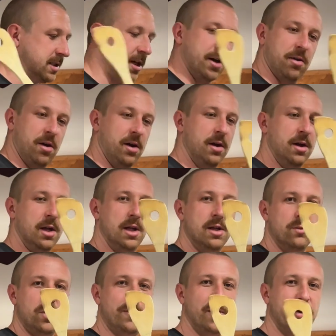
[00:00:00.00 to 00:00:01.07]
know.
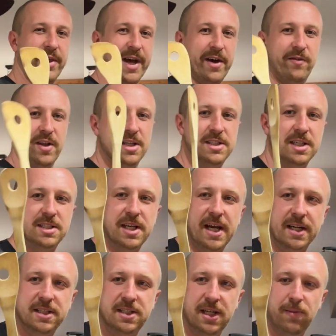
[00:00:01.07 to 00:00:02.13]
We both have these
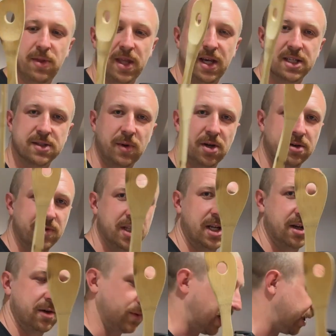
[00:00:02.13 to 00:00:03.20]
exact same things, and we don't really
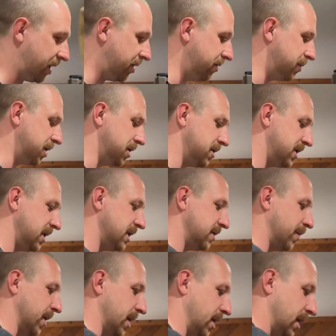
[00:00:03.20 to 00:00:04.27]
know why you use these.
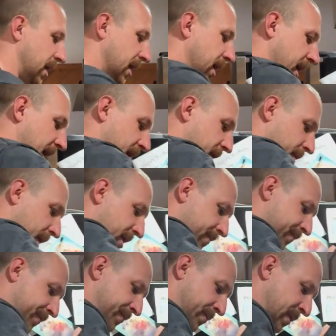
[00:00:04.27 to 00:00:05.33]
But anyway,
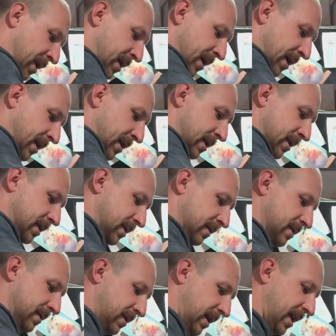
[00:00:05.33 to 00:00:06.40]

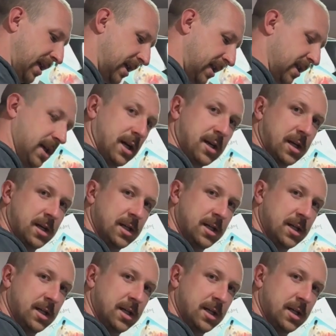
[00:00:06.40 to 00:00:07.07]
get in there,